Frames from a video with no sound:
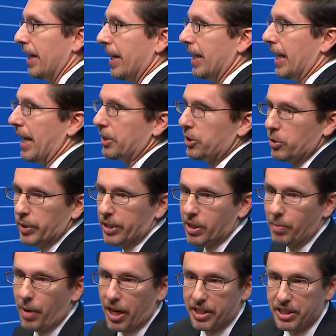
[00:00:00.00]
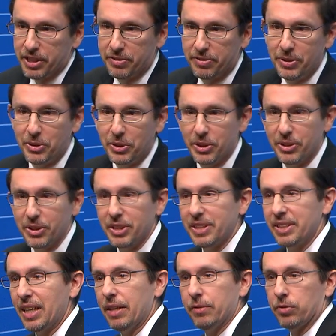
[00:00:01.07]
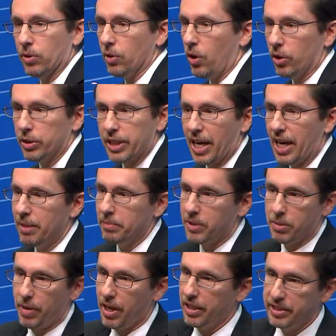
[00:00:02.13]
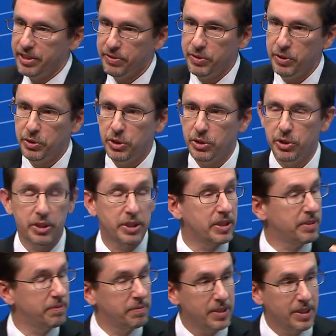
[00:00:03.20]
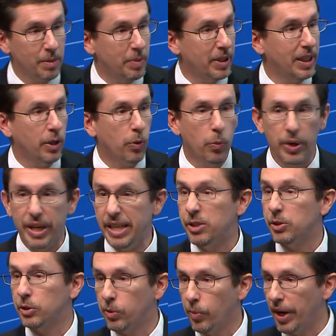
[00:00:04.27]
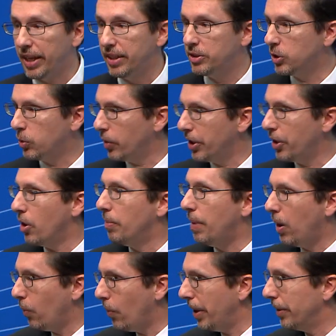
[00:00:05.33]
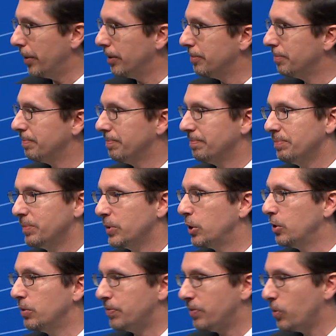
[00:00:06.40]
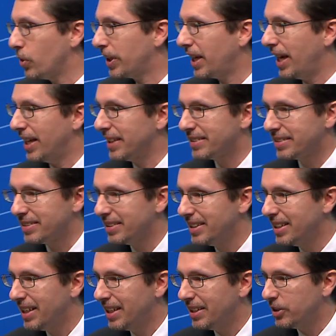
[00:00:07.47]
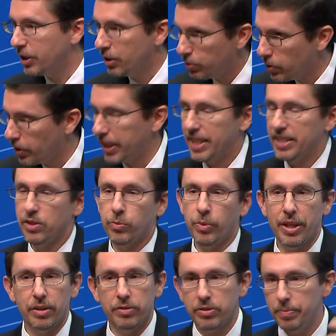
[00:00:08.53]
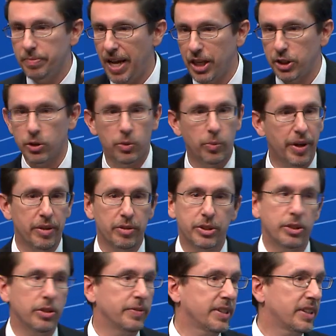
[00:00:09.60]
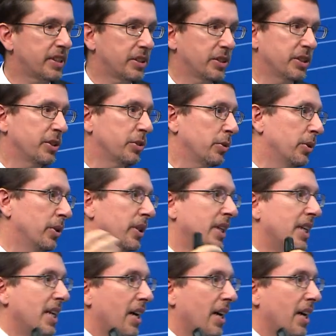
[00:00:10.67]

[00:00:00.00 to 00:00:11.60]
It had to do with commodities futures. And for a long time, commodities futures, something like wheat or grains, you want to know about weather. So you forecast, you get forecasts of weather from national weather services or